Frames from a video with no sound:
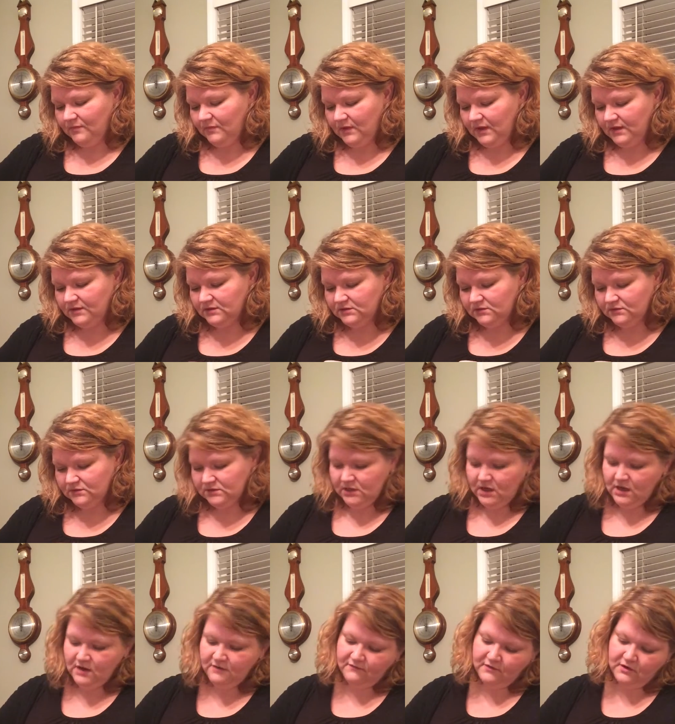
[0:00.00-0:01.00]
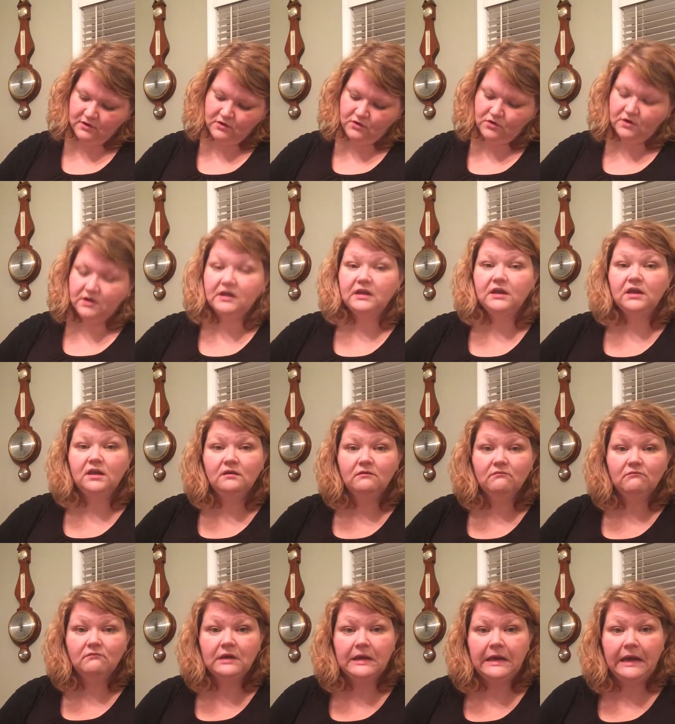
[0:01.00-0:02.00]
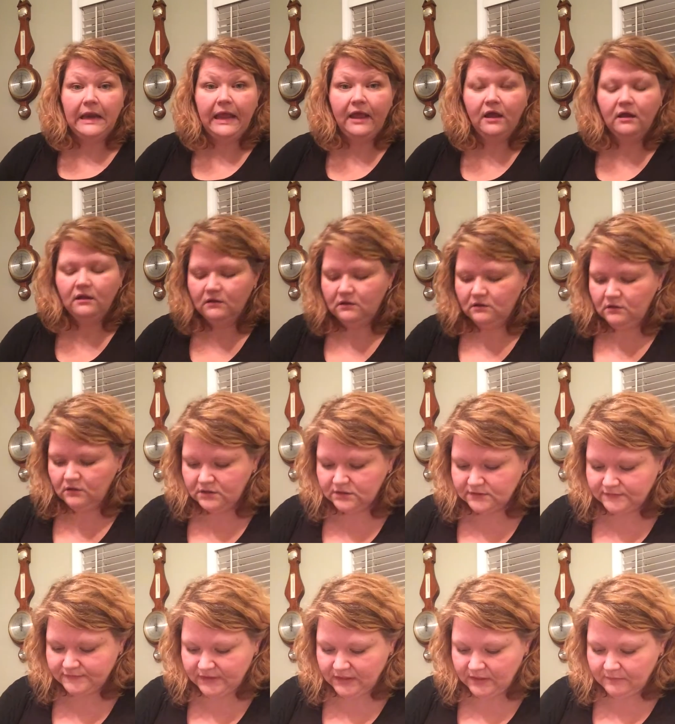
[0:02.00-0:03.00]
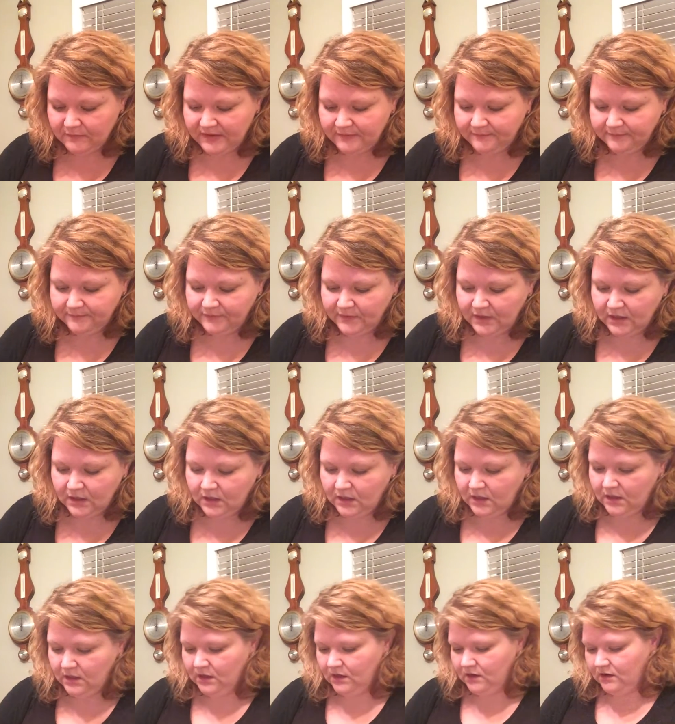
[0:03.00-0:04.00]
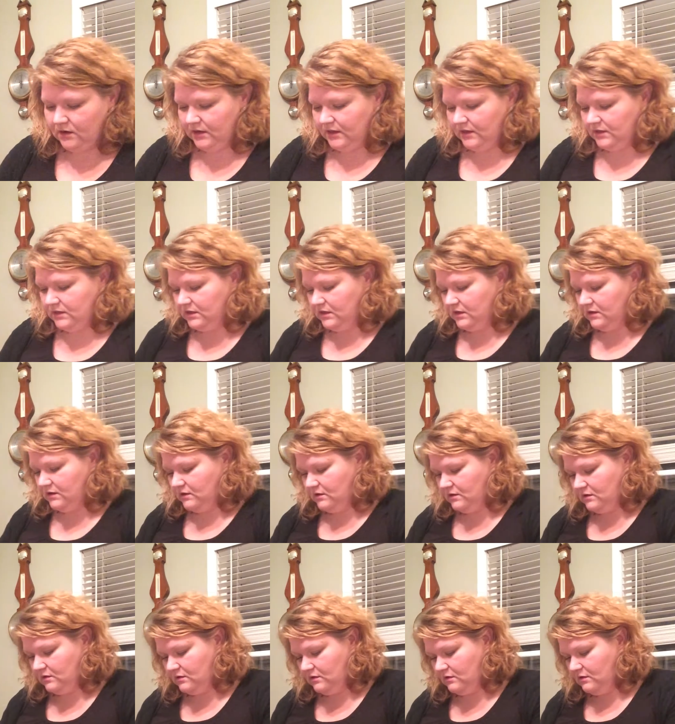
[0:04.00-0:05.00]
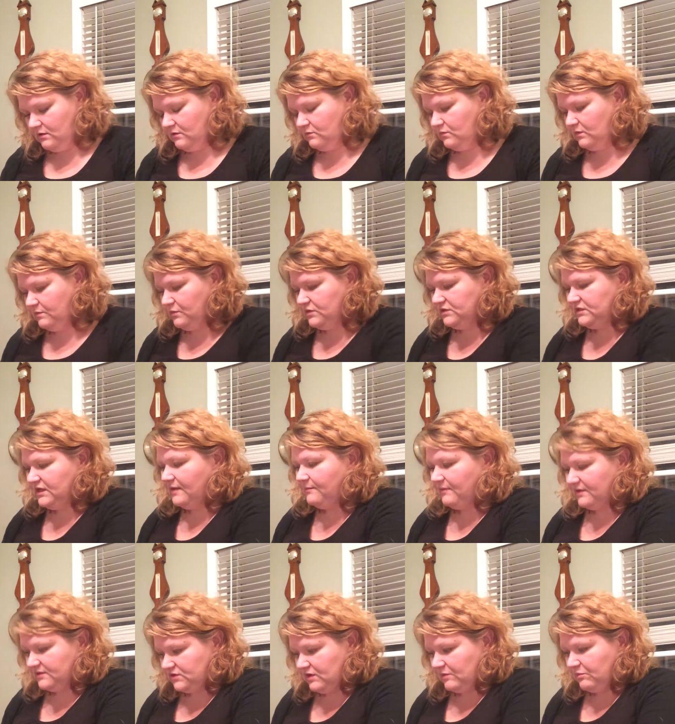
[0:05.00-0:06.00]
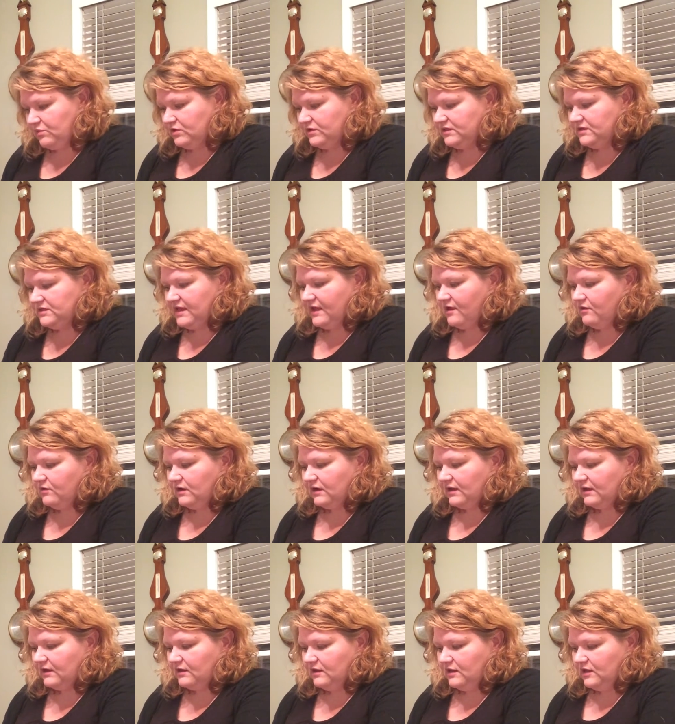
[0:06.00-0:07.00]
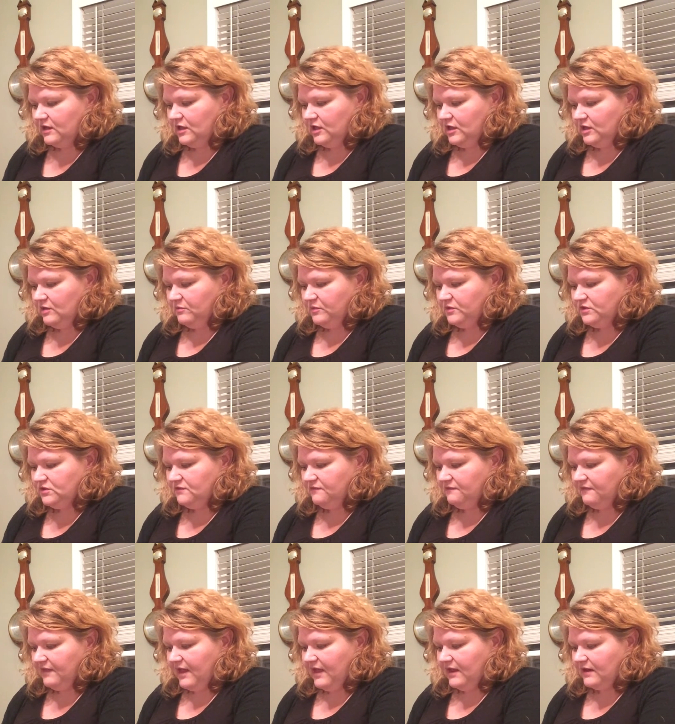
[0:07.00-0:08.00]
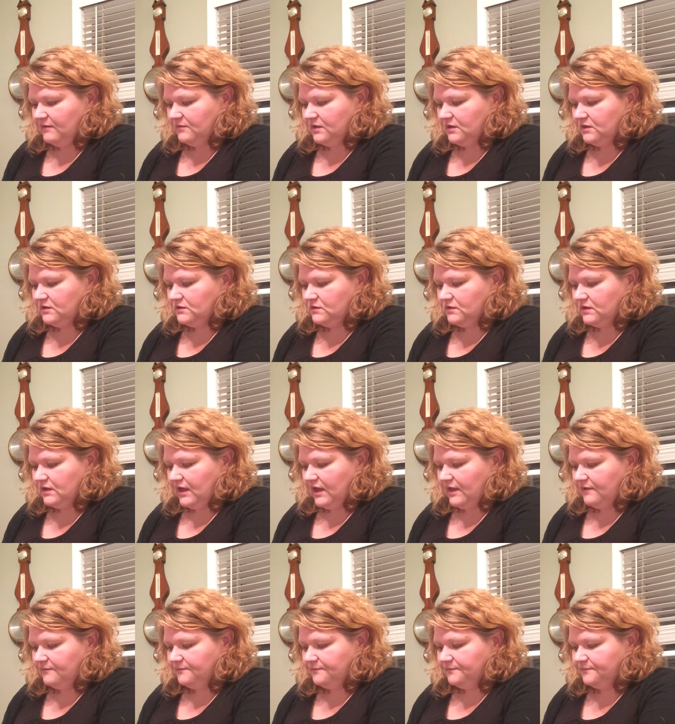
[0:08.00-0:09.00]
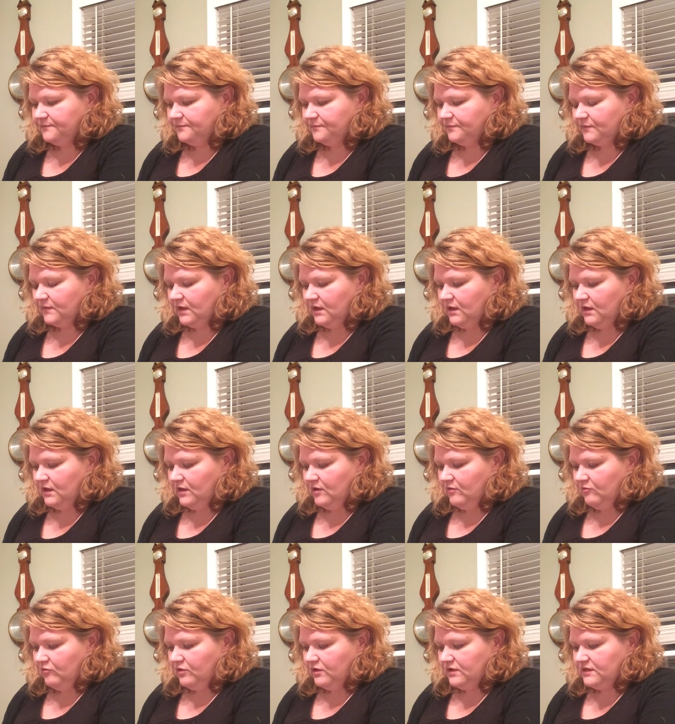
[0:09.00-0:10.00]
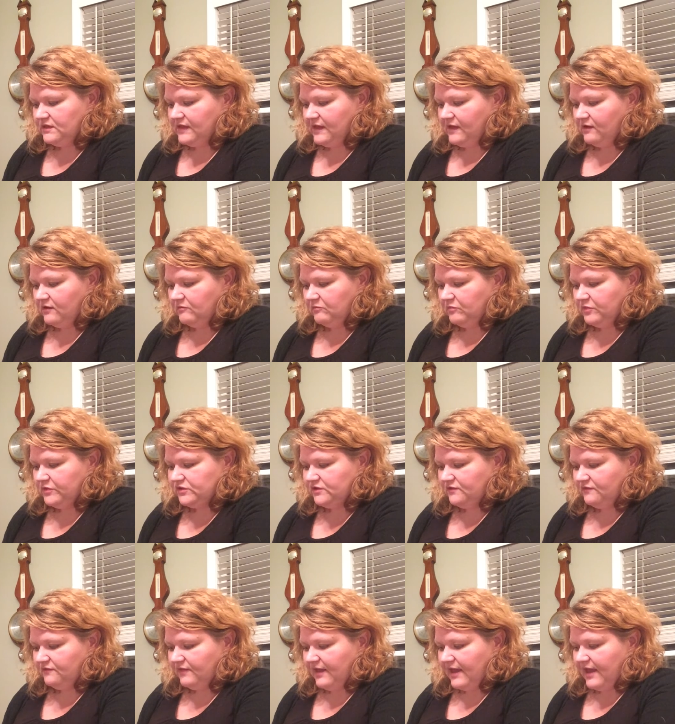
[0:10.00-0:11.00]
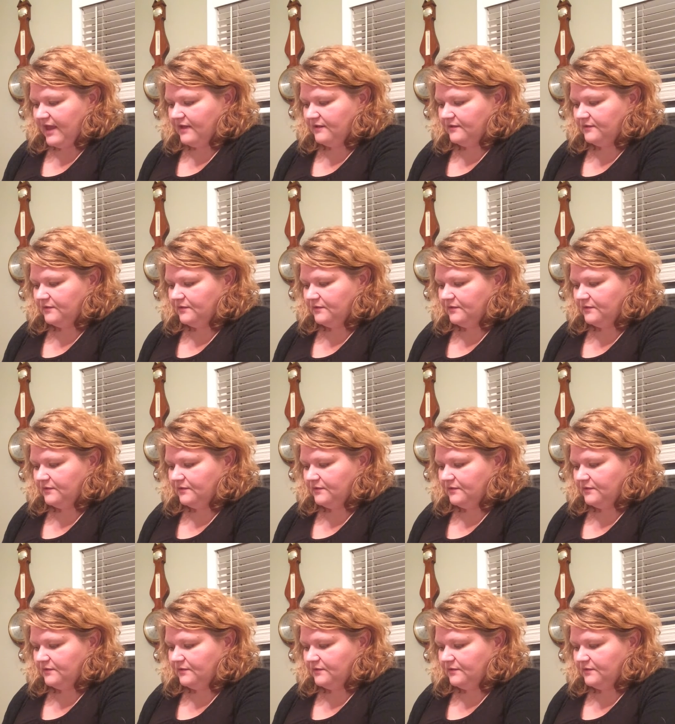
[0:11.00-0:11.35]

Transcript: and so it's kind of a crooked nail, and it looks funny, but all right, one more time. So I pulled it down and I pushed it flat, and I'm going to do it again. Pull it down and push it flat.